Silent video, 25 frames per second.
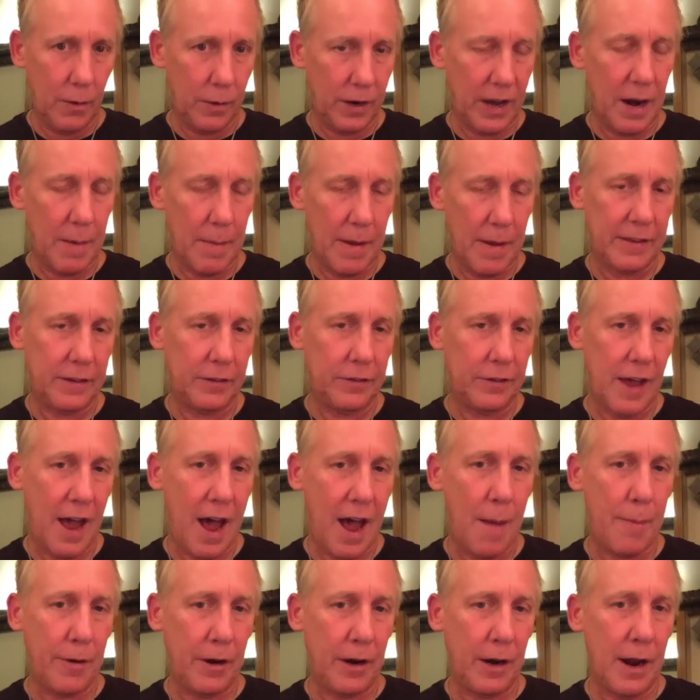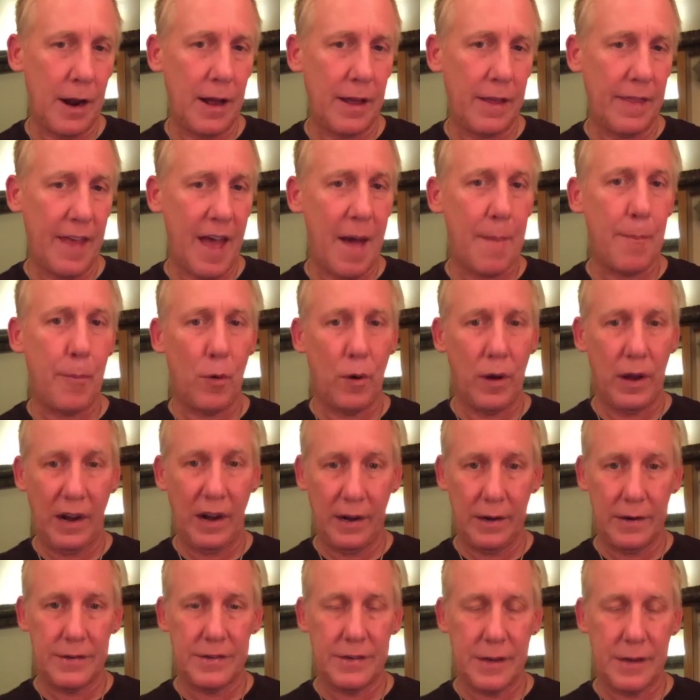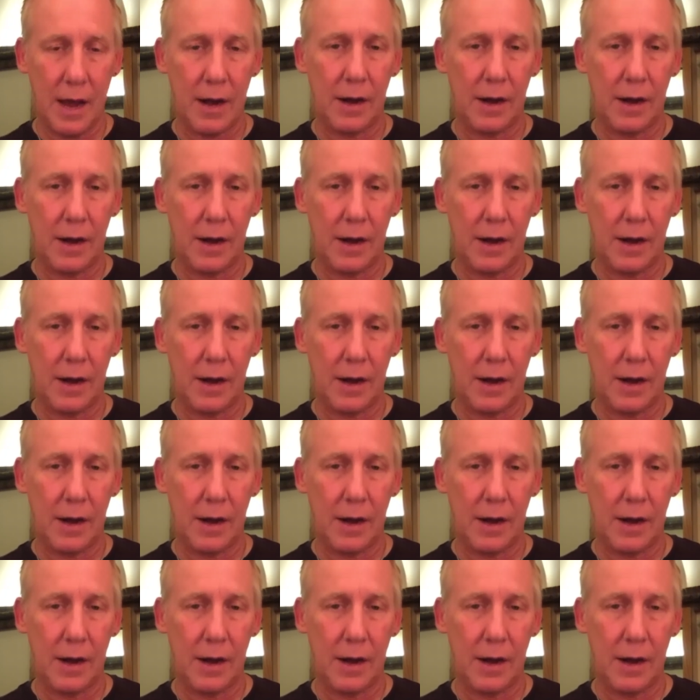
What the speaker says: We got to make this happen. And at that point,